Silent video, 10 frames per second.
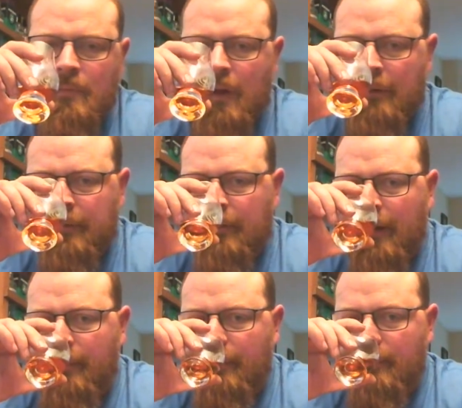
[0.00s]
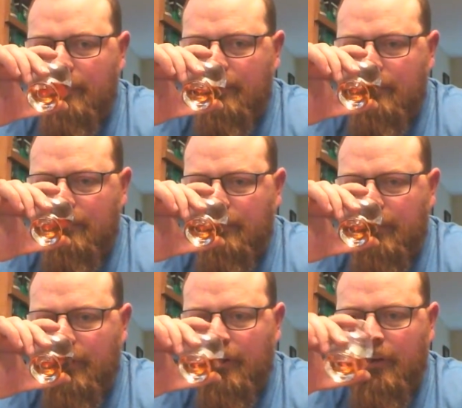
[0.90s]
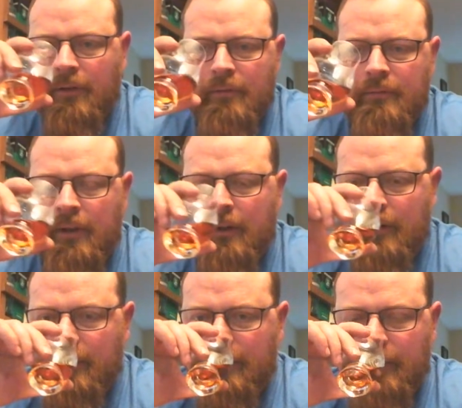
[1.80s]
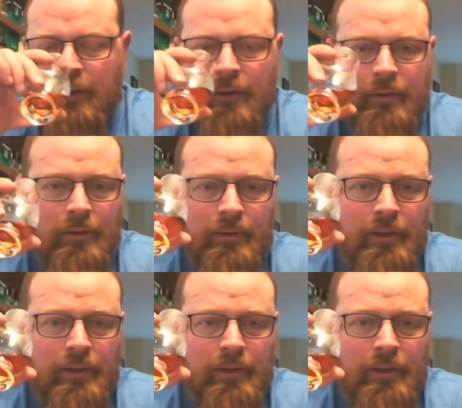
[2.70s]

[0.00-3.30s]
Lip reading: would grab them. They all